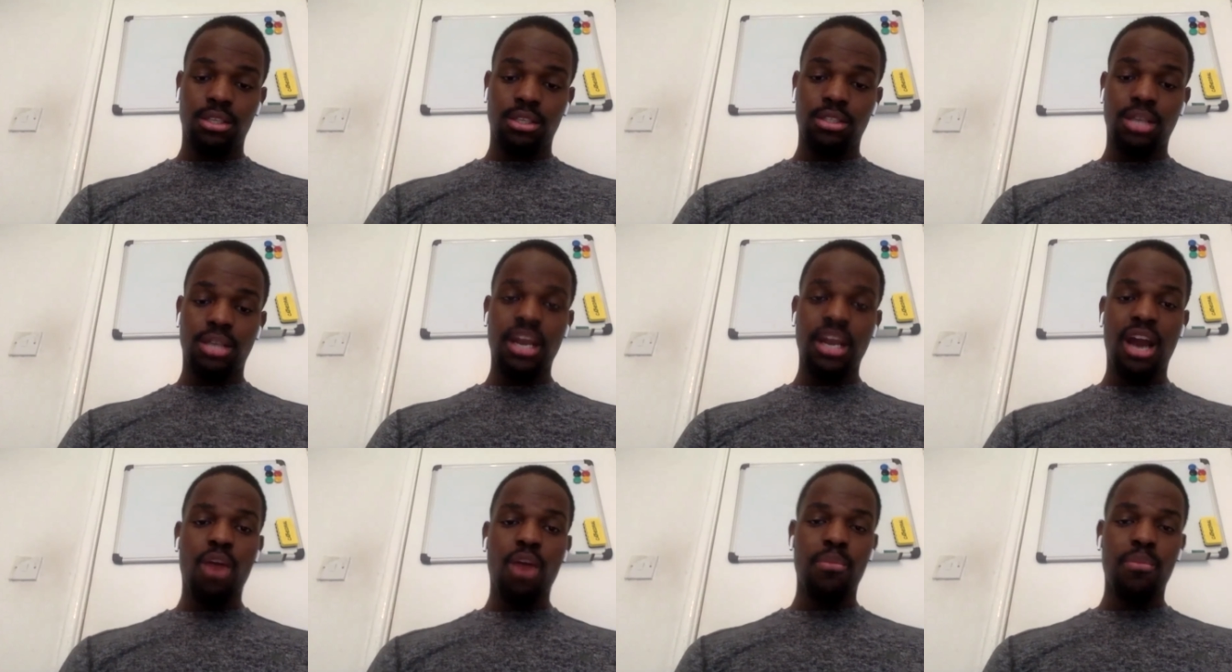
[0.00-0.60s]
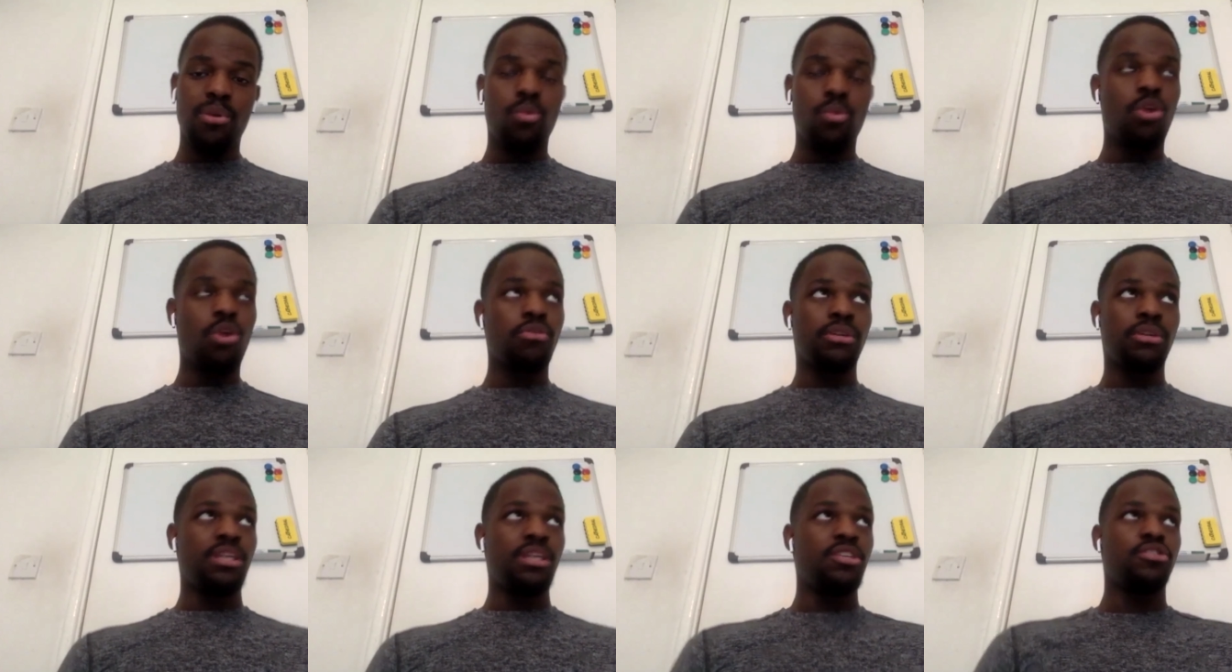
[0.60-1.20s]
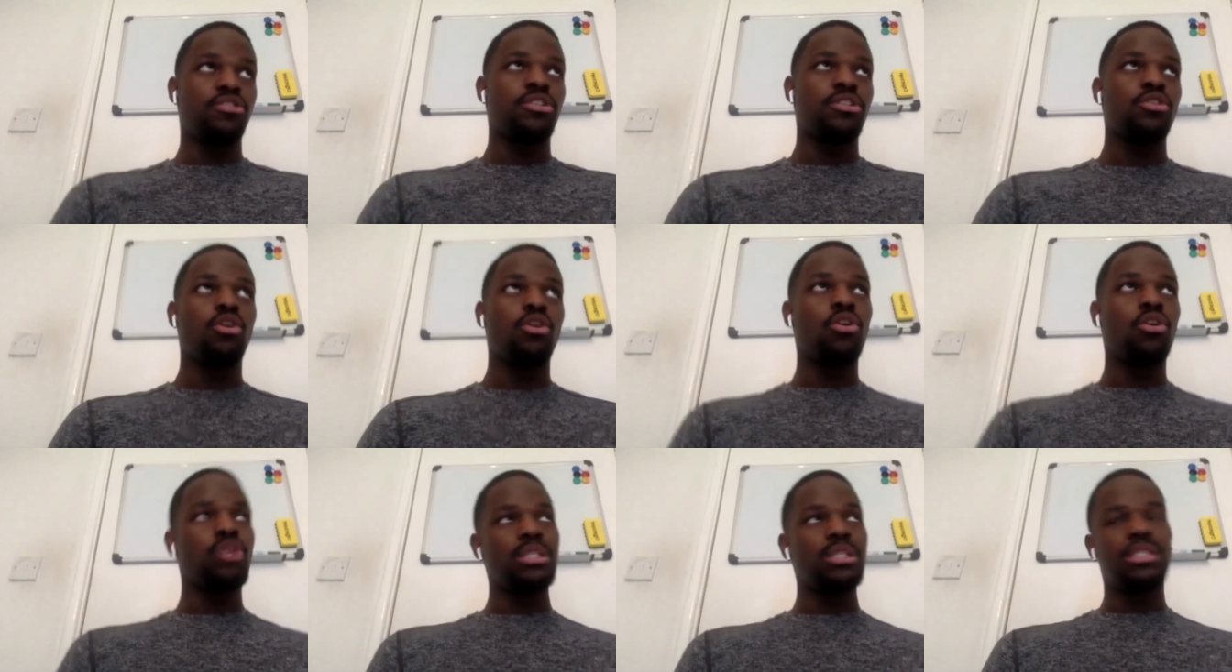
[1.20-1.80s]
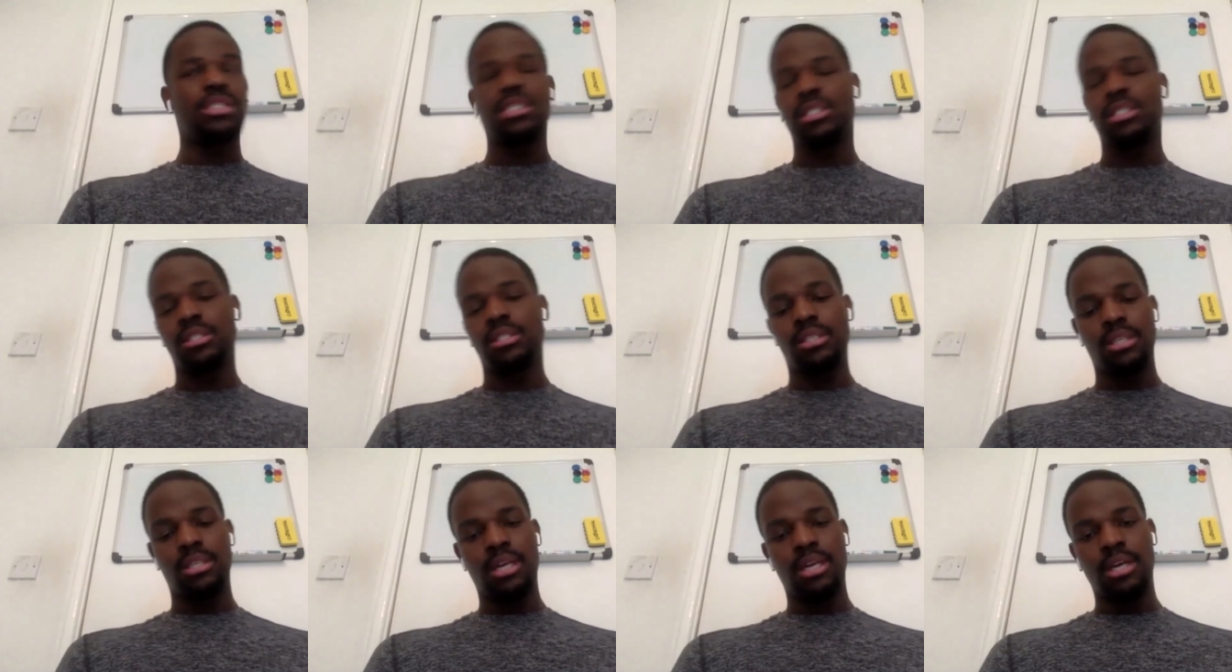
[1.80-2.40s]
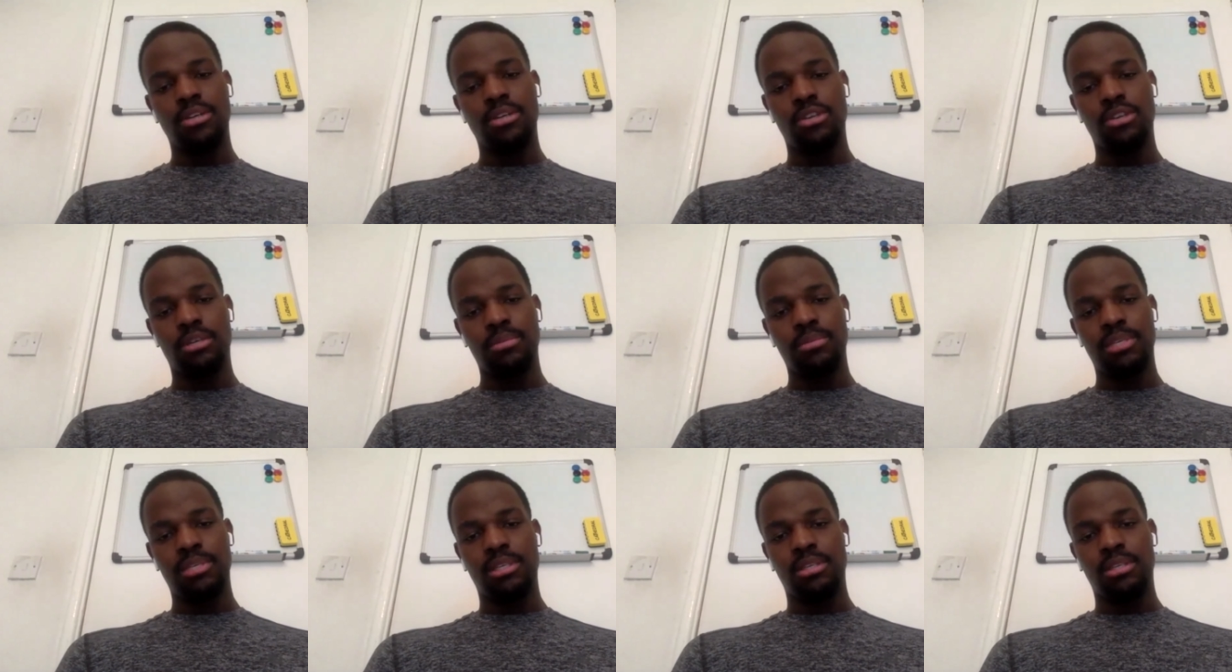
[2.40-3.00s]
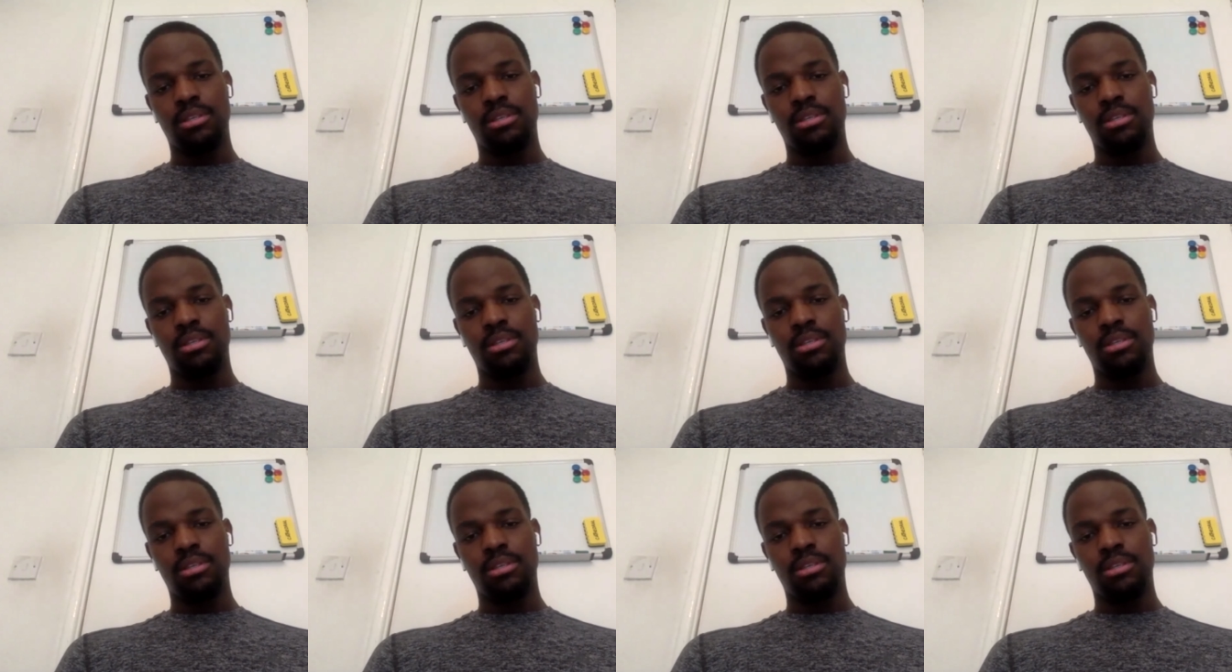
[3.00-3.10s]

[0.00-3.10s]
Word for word: then I would be worried. He's just not consistent, like you know what I mean?